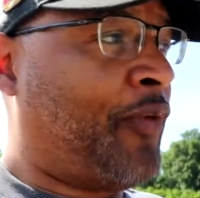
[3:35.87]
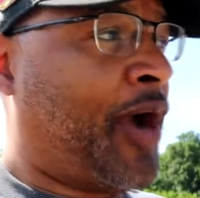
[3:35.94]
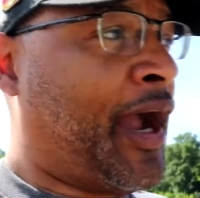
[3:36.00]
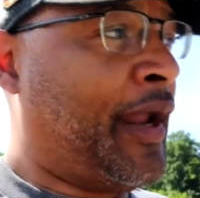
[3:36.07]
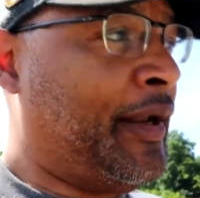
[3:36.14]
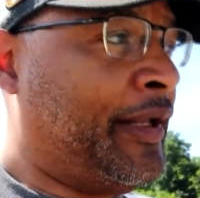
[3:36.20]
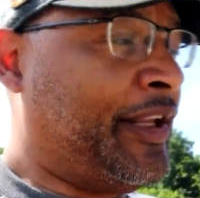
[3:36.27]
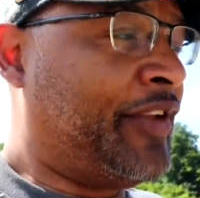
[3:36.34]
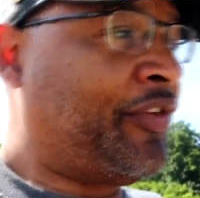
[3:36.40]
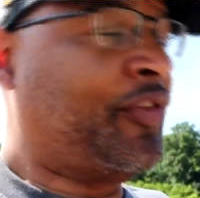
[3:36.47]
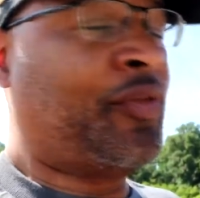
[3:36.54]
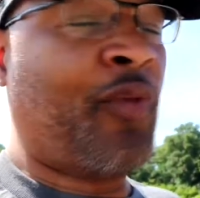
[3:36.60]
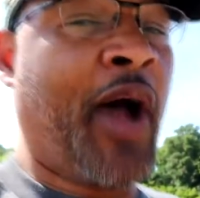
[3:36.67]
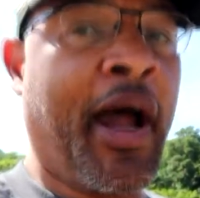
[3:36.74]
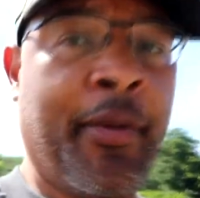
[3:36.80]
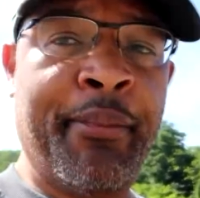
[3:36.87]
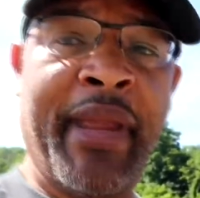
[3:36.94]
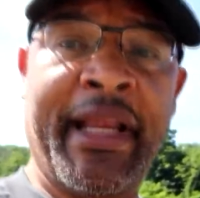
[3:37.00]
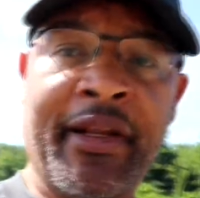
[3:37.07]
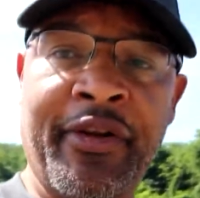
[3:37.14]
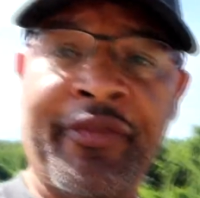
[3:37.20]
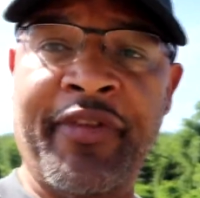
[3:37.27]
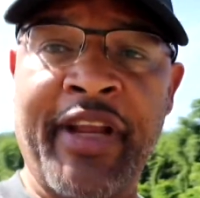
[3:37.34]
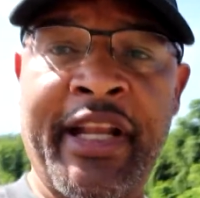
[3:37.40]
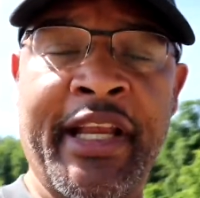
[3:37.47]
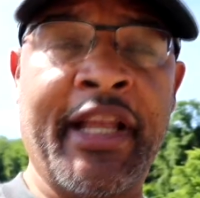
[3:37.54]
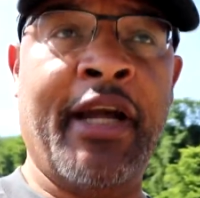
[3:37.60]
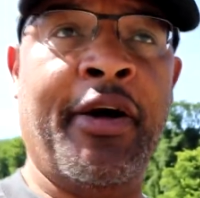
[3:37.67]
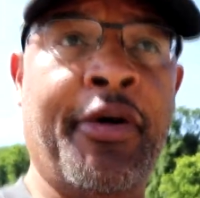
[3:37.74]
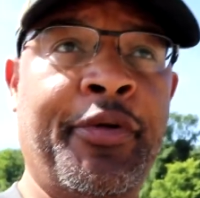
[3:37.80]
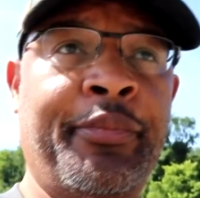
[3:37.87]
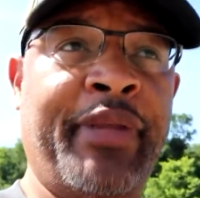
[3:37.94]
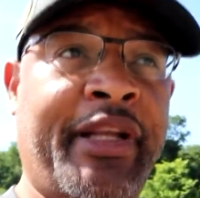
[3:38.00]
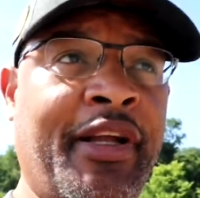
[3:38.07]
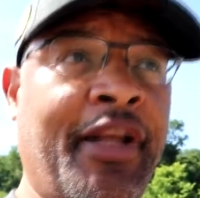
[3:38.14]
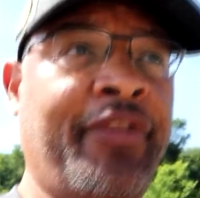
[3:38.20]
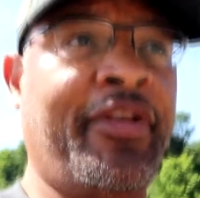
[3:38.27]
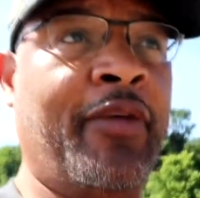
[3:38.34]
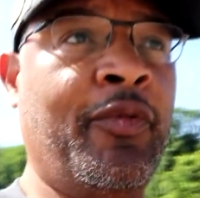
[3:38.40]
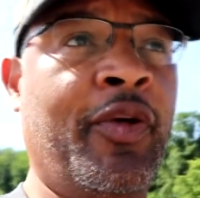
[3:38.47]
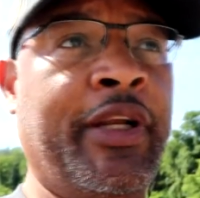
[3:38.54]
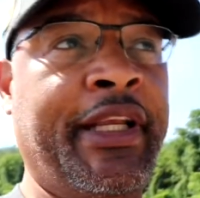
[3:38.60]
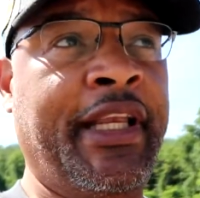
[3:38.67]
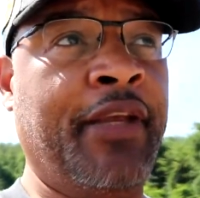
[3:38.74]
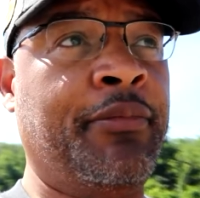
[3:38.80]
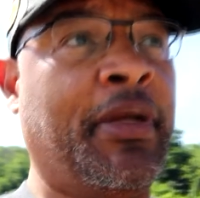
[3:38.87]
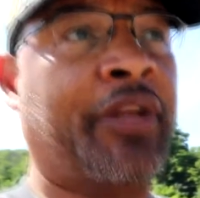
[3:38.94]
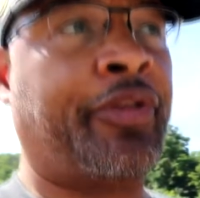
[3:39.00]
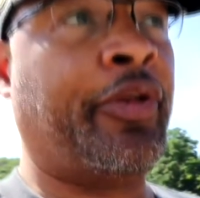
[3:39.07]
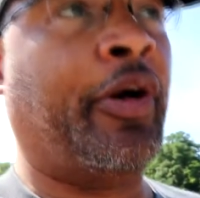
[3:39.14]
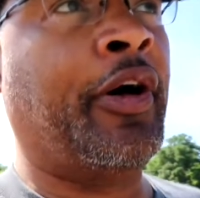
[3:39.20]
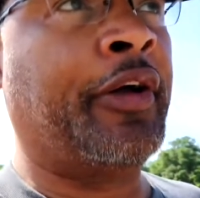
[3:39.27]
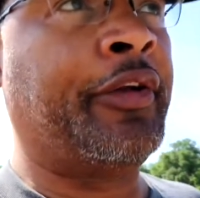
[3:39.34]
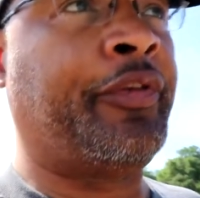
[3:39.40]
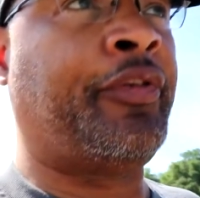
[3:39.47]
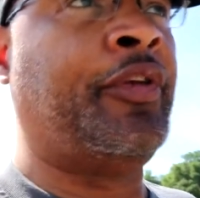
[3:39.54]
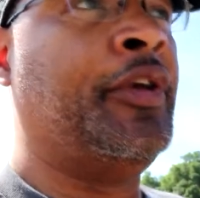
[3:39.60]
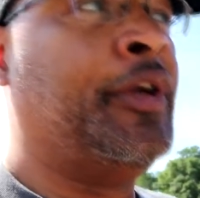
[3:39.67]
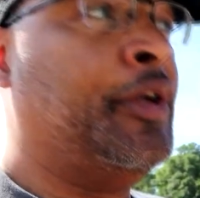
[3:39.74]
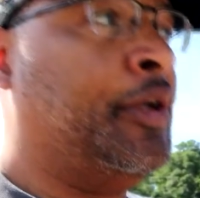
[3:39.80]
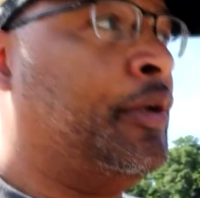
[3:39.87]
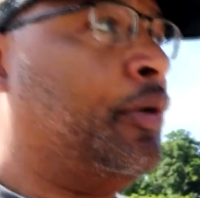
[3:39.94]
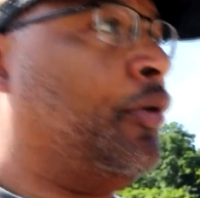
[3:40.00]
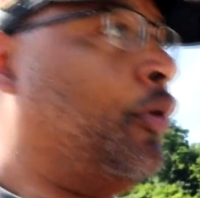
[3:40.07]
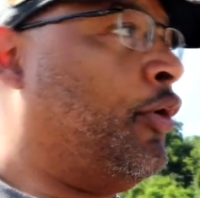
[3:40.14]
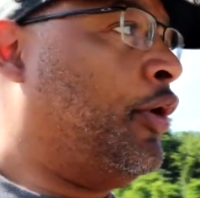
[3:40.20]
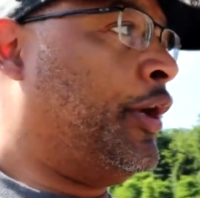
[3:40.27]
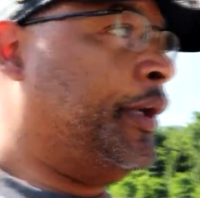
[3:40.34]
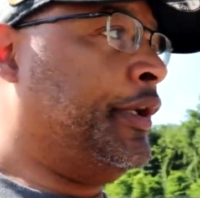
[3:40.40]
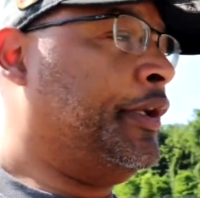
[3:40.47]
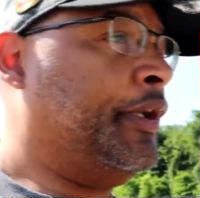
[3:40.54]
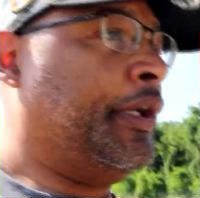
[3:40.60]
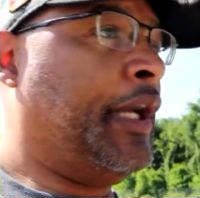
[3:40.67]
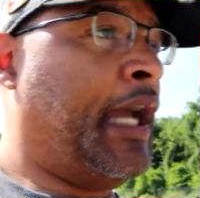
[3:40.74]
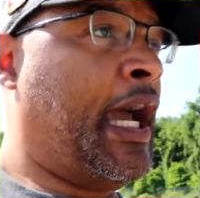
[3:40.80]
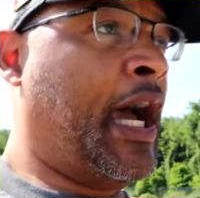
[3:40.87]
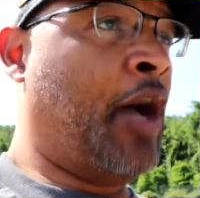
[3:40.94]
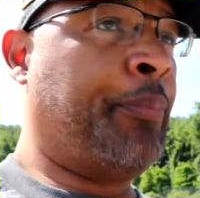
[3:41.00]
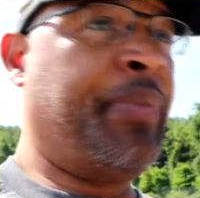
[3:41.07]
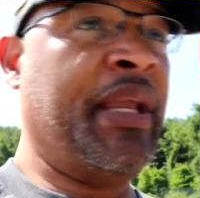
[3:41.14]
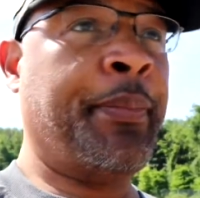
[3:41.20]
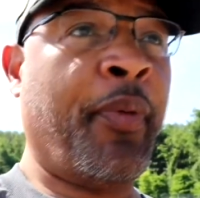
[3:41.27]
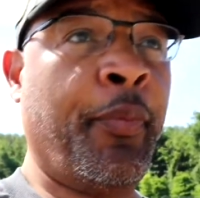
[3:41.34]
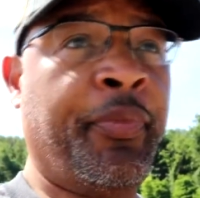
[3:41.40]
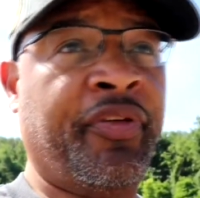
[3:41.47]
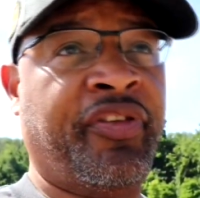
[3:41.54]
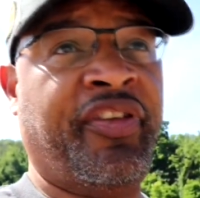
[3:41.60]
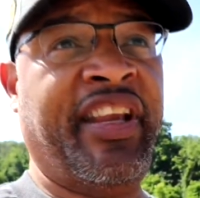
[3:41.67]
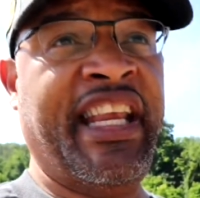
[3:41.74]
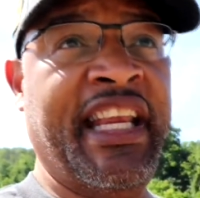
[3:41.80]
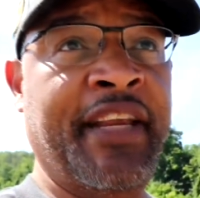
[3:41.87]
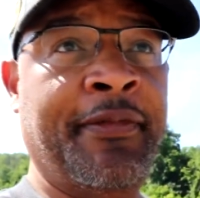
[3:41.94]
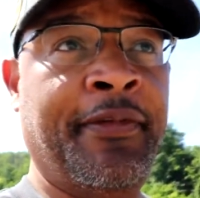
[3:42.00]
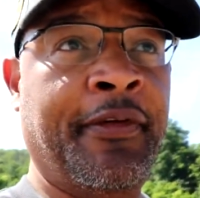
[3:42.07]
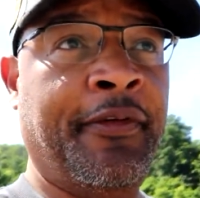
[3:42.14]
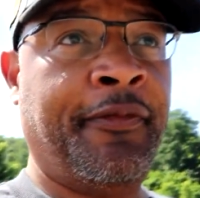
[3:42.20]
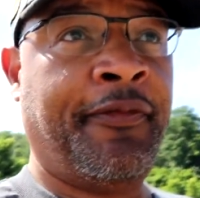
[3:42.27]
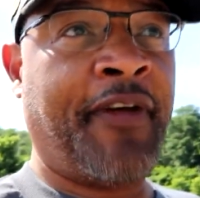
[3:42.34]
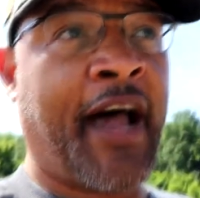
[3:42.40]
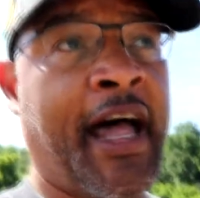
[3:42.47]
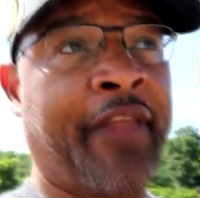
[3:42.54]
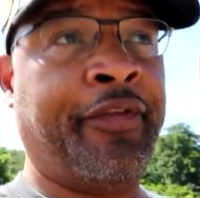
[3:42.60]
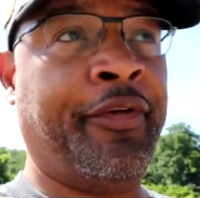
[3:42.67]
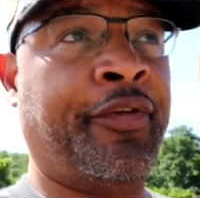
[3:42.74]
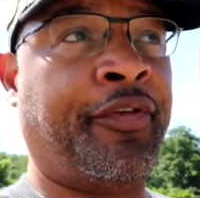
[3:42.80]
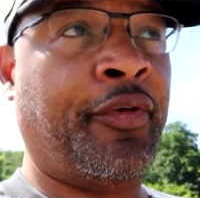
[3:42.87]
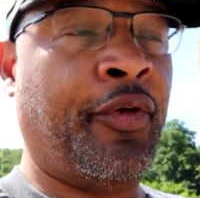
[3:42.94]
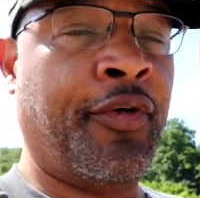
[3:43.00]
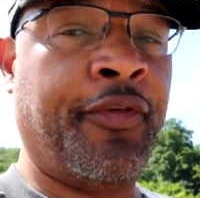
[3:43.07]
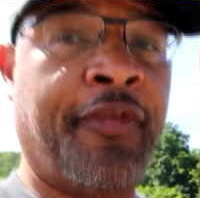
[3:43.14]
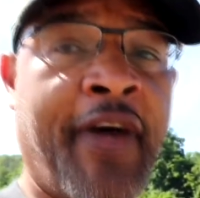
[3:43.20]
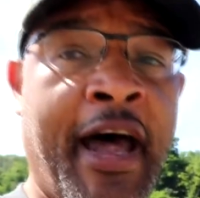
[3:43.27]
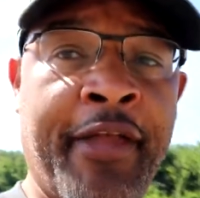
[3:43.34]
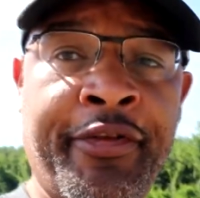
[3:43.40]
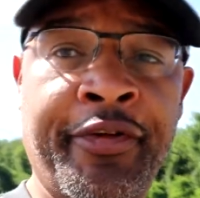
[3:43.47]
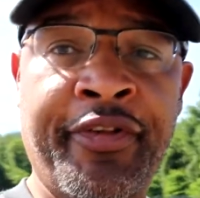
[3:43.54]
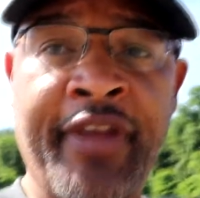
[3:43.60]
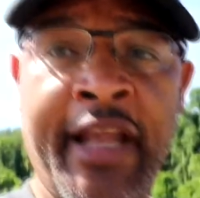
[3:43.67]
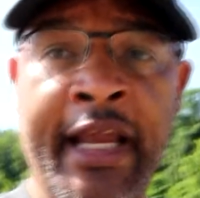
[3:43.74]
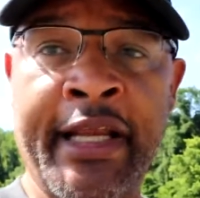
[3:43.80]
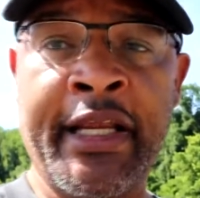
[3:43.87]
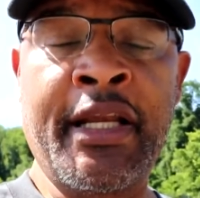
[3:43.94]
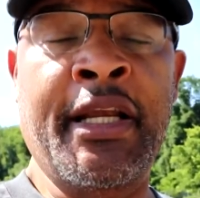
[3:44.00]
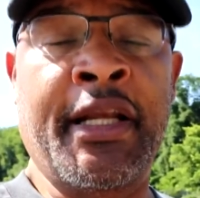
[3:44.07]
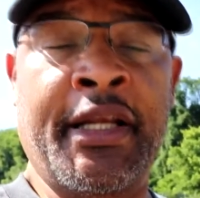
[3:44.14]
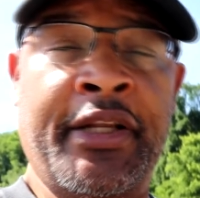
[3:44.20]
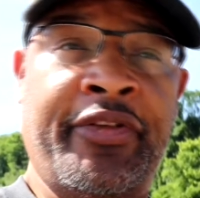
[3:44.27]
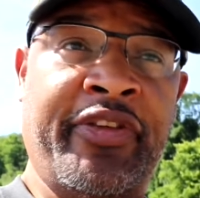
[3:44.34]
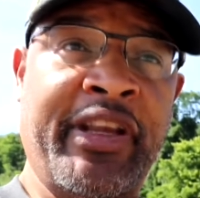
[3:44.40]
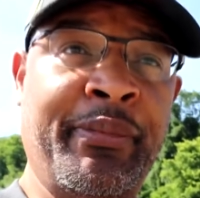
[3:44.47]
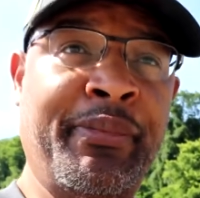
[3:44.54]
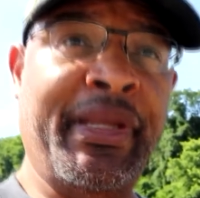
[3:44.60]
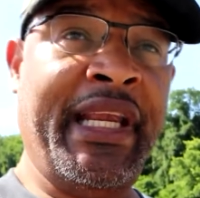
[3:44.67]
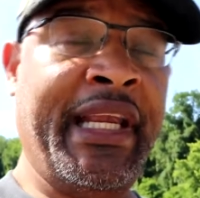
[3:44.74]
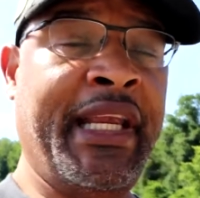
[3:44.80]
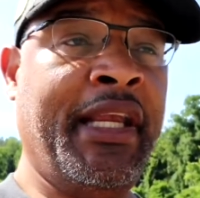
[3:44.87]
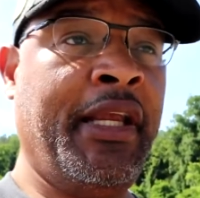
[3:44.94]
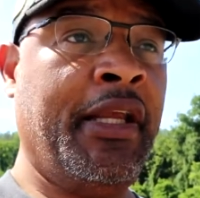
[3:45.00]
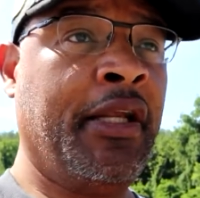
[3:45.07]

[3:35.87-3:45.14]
Why? This is why I'm making the video, because I want to give my thoughts on how people perceive fathers on Father's Day. See, me,